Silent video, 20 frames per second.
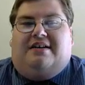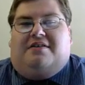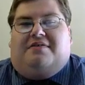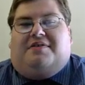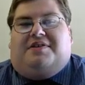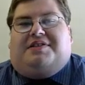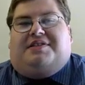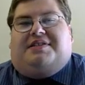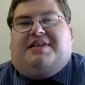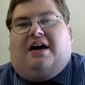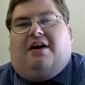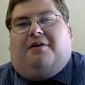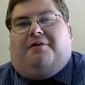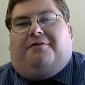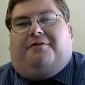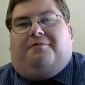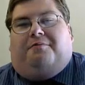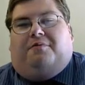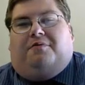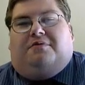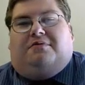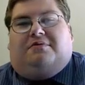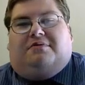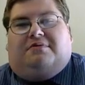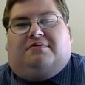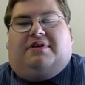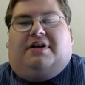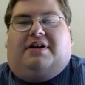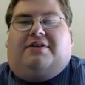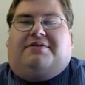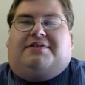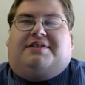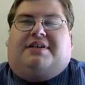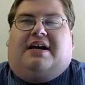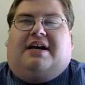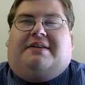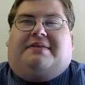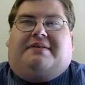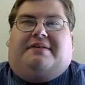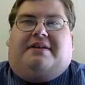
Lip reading: The South will, cite the